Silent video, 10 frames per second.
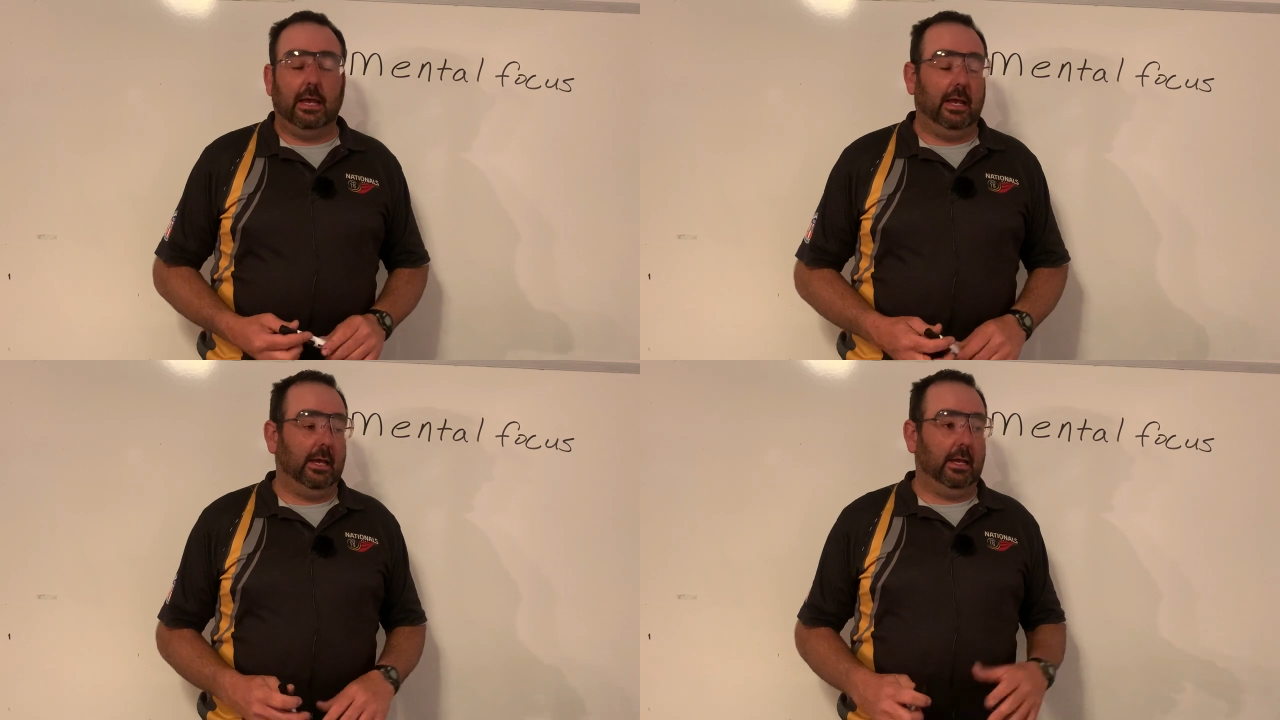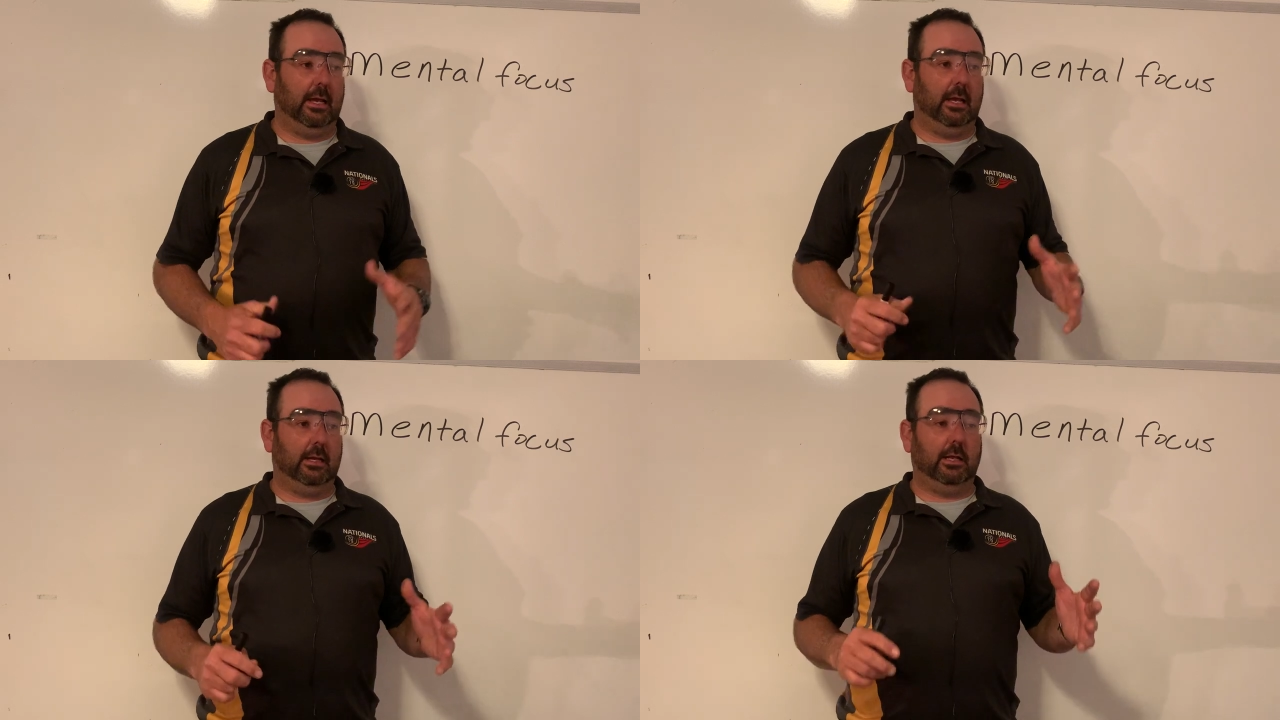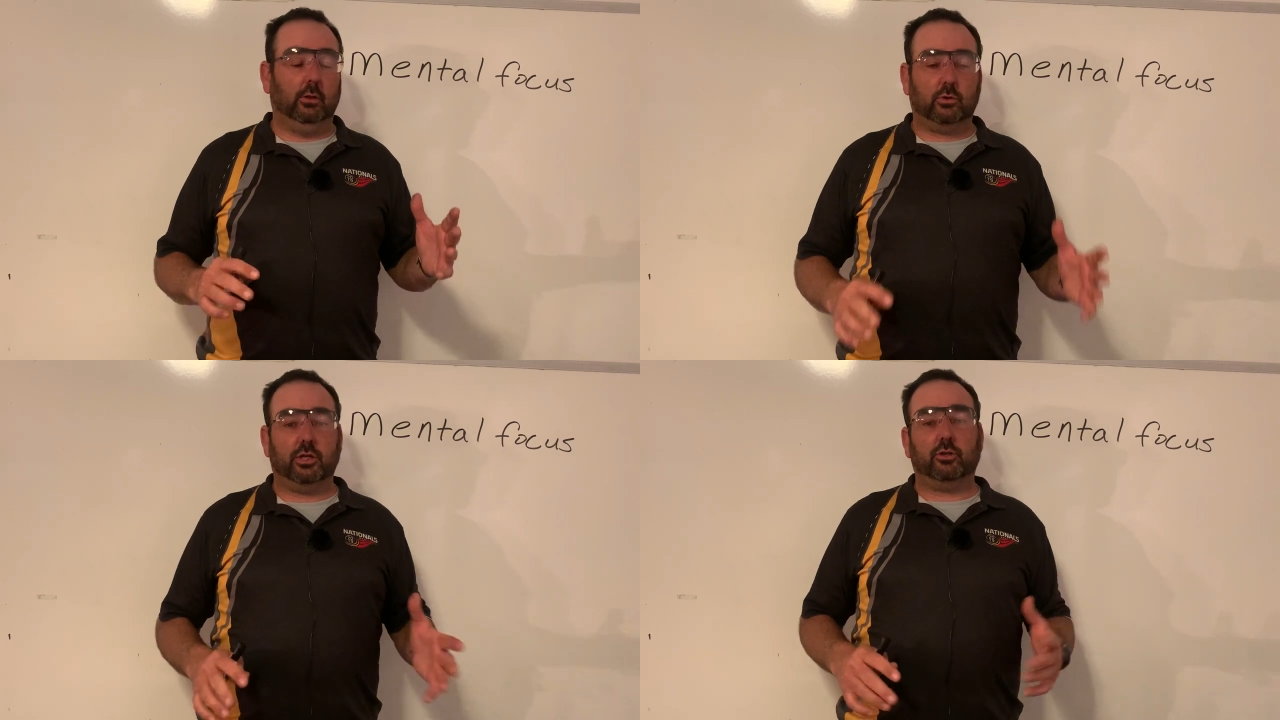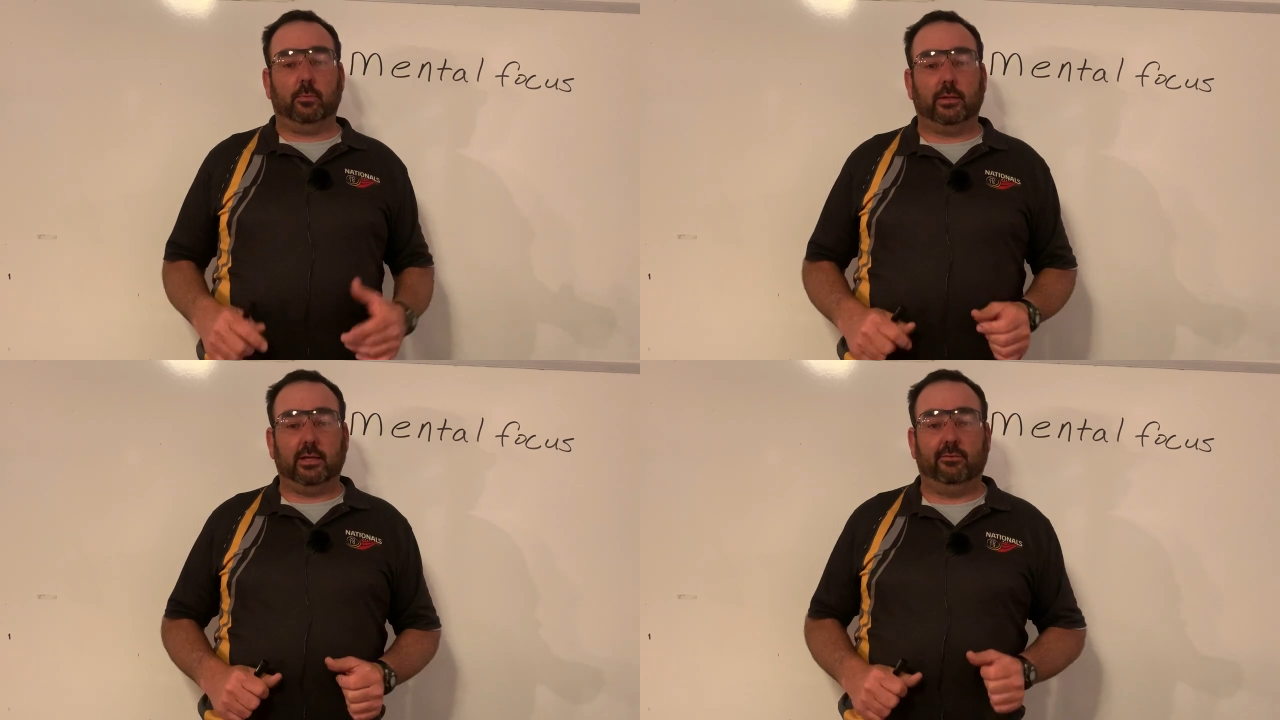and it looks like they're
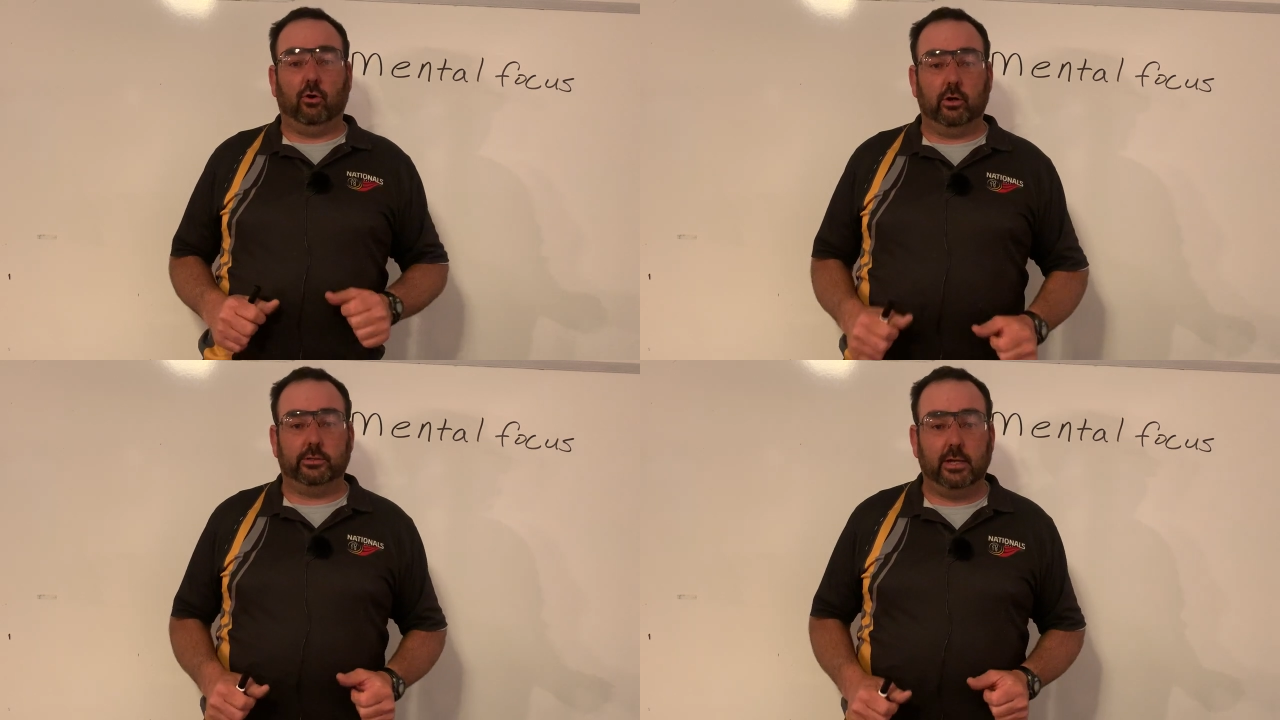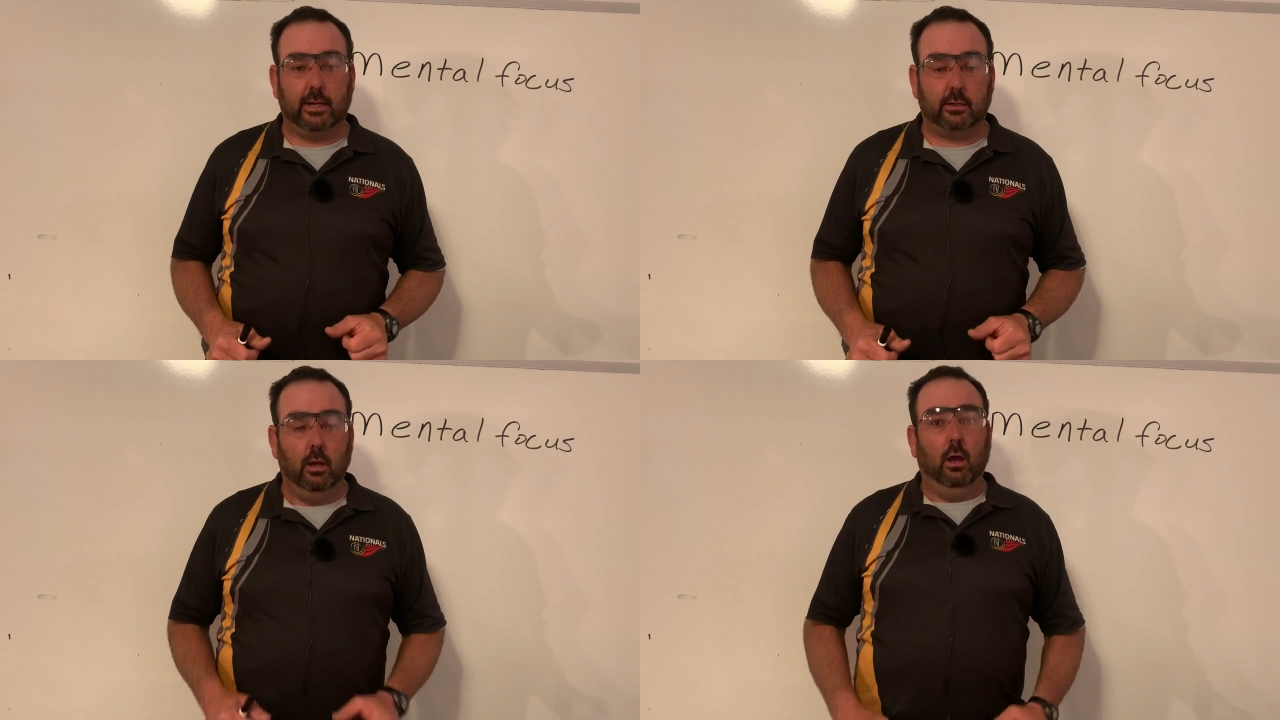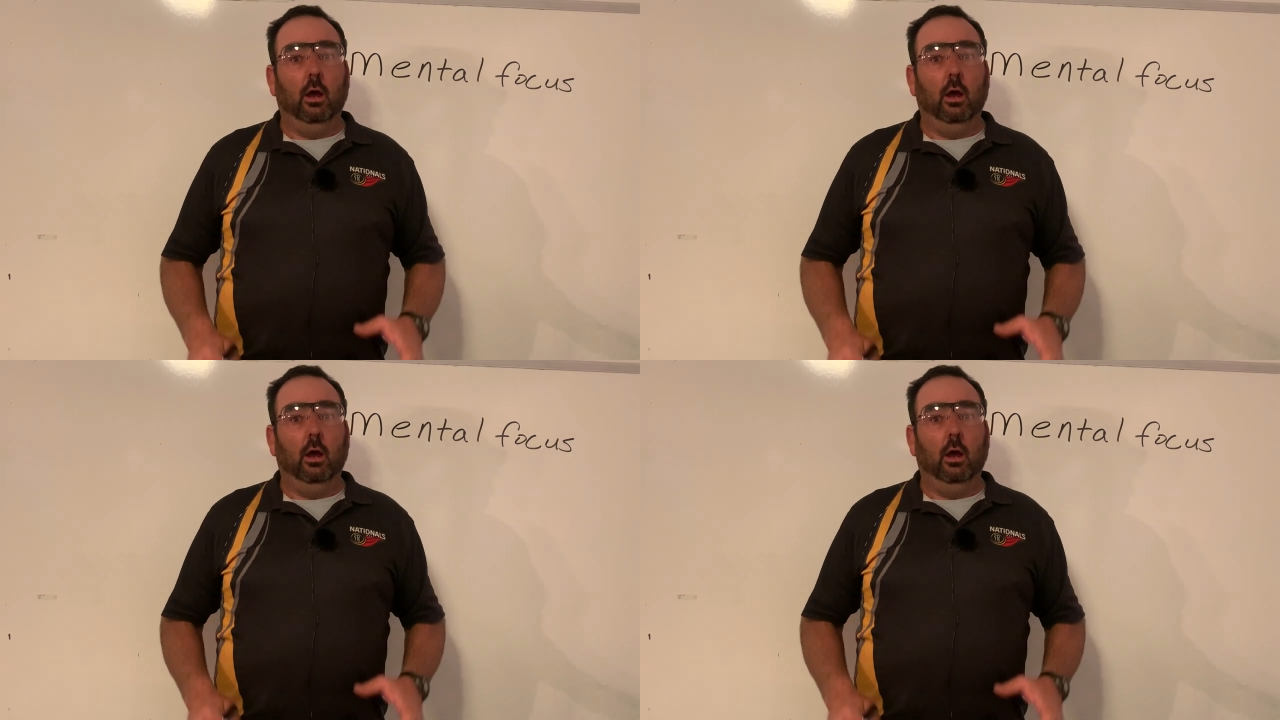about to have a heart attack.